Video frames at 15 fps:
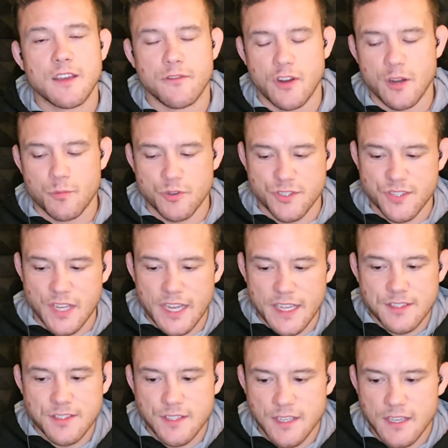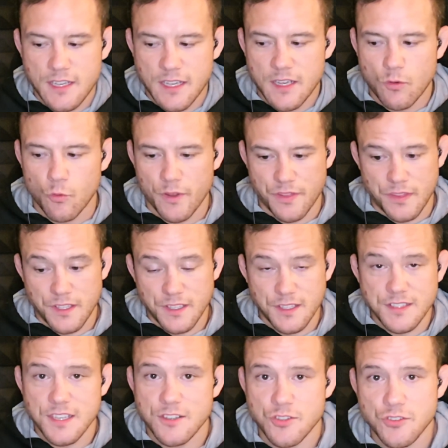very precise with the
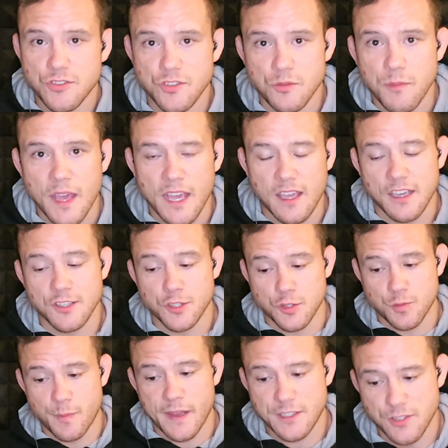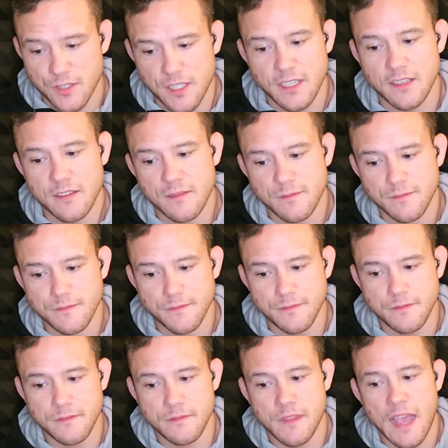decisions you make, especially
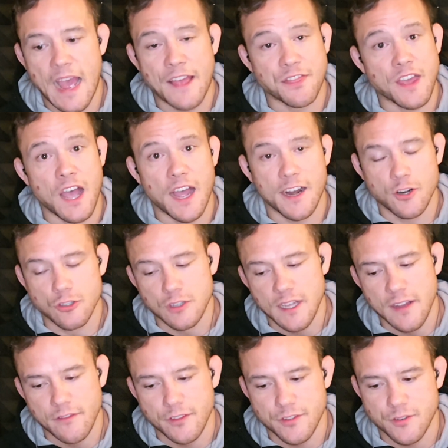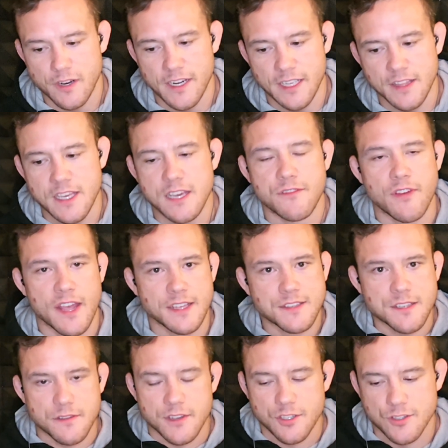at the higher levels, right? In the
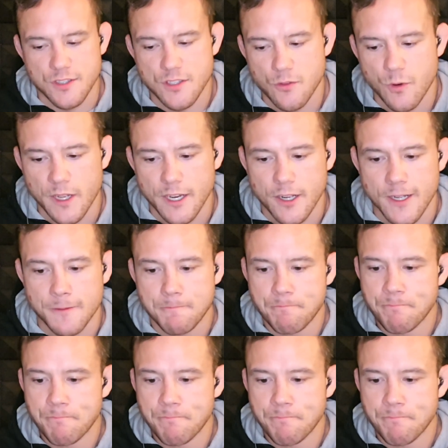advanced divisions and whatnot.